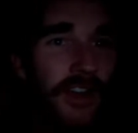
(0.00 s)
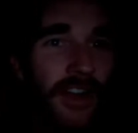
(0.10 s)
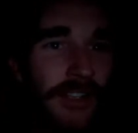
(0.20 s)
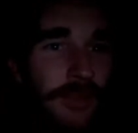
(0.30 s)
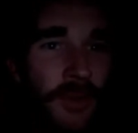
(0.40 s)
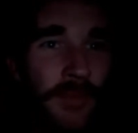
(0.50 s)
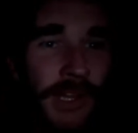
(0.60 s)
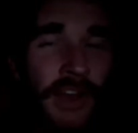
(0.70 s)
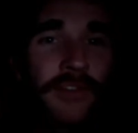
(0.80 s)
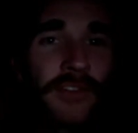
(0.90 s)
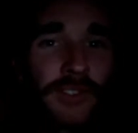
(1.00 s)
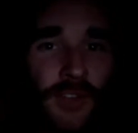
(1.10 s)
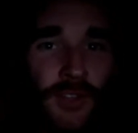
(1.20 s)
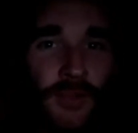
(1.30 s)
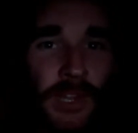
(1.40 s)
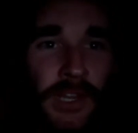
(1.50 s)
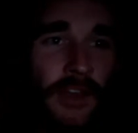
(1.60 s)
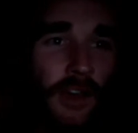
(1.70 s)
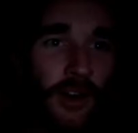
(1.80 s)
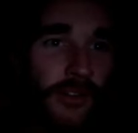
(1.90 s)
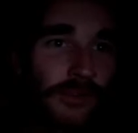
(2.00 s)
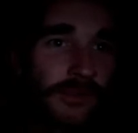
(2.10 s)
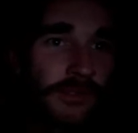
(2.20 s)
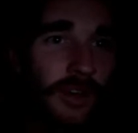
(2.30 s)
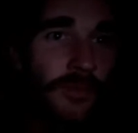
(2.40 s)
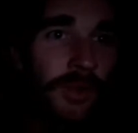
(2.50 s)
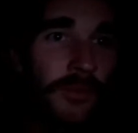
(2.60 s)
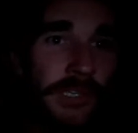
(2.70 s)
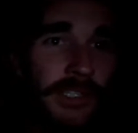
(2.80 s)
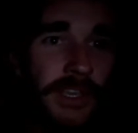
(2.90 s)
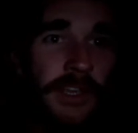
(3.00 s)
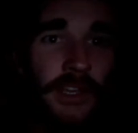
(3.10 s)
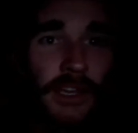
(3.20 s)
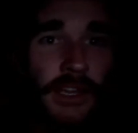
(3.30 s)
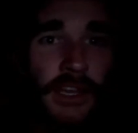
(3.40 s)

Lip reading: I spend my life on social media, I'll probably see it.